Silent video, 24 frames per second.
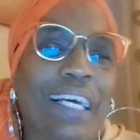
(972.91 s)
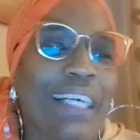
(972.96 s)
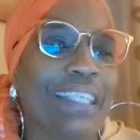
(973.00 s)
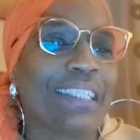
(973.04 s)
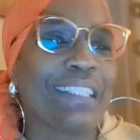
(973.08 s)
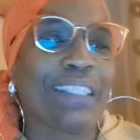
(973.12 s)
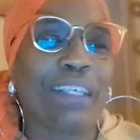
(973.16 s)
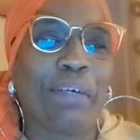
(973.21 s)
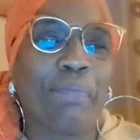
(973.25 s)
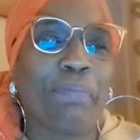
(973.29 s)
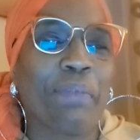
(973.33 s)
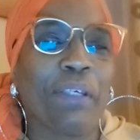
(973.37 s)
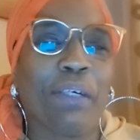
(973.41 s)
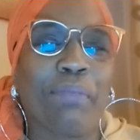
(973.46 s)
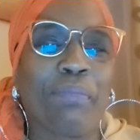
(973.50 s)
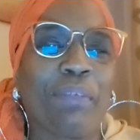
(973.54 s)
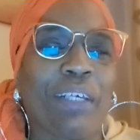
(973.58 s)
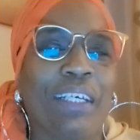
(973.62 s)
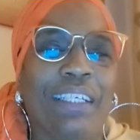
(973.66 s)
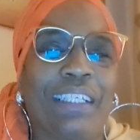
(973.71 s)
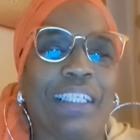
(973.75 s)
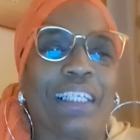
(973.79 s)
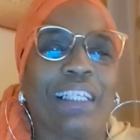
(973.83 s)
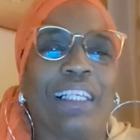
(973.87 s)
got something up
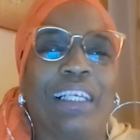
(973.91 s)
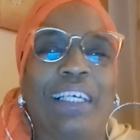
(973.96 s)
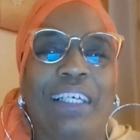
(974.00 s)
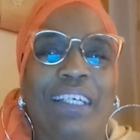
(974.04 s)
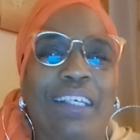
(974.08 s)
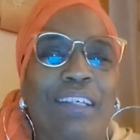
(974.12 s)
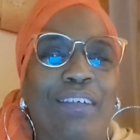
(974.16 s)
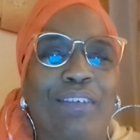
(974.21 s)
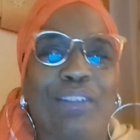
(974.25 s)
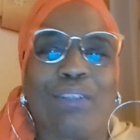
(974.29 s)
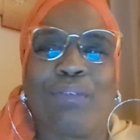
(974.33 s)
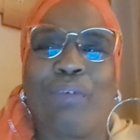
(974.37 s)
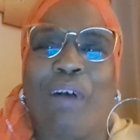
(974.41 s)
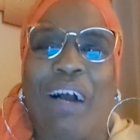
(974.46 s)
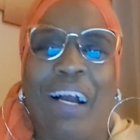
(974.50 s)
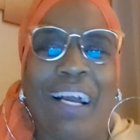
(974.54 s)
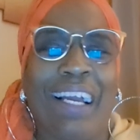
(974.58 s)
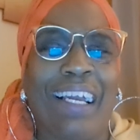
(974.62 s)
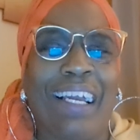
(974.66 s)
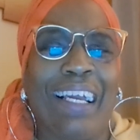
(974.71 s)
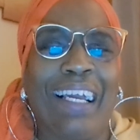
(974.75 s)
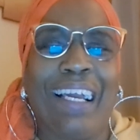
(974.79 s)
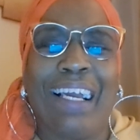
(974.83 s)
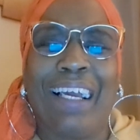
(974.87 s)
their sleeves,
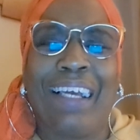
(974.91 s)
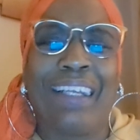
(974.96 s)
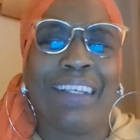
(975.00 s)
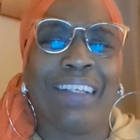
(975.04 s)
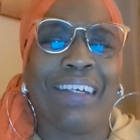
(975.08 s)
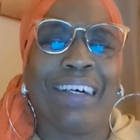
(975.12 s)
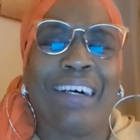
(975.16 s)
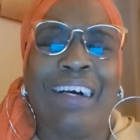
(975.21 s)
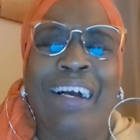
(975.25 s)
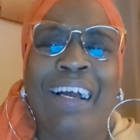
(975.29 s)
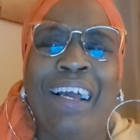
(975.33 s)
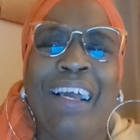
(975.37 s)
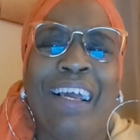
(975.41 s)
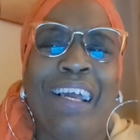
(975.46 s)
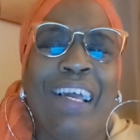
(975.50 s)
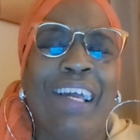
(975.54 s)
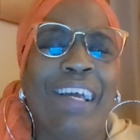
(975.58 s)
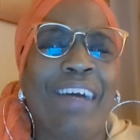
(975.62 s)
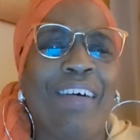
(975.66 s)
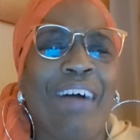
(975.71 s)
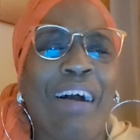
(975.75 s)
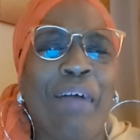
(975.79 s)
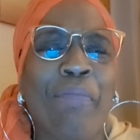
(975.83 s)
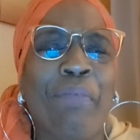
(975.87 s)
right? And
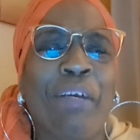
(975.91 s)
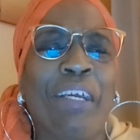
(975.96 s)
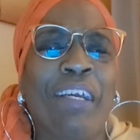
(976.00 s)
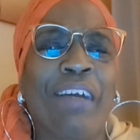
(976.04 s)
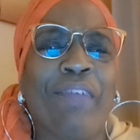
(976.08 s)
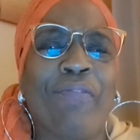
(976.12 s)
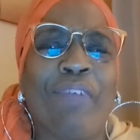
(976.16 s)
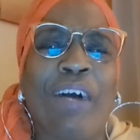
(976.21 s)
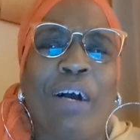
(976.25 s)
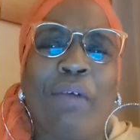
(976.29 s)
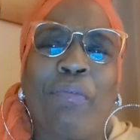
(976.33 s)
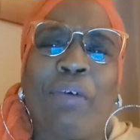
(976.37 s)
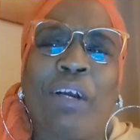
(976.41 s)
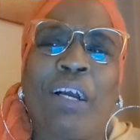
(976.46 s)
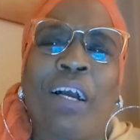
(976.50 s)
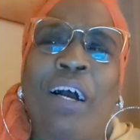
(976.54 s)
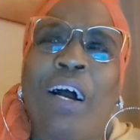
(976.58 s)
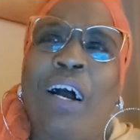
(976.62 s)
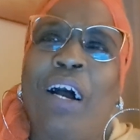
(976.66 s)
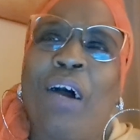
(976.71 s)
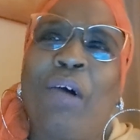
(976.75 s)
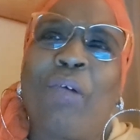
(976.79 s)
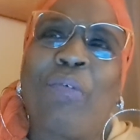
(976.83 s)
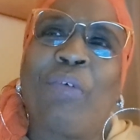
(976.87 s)
if I
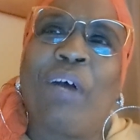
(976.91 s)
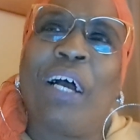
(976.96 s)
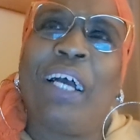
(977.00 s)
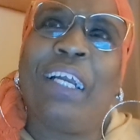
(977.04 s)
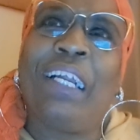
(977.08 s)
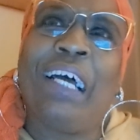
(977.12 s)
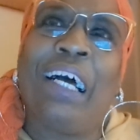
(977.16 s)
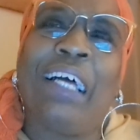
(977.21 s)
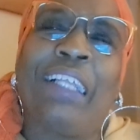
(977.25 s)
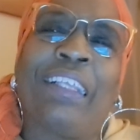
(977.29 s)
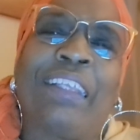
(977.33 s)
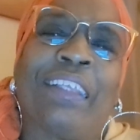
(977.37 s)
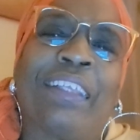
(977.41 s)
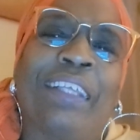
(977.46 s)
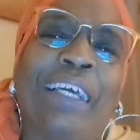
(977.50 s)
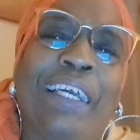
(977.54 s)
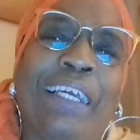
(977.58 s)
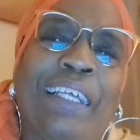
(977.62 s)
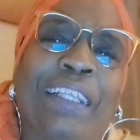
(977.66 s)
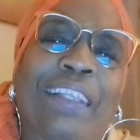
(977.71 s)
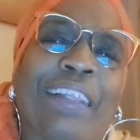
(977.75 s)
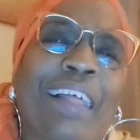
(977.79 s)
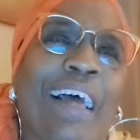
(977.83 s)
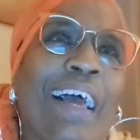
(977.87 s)
recall right, I
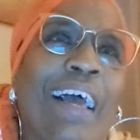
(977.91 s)
think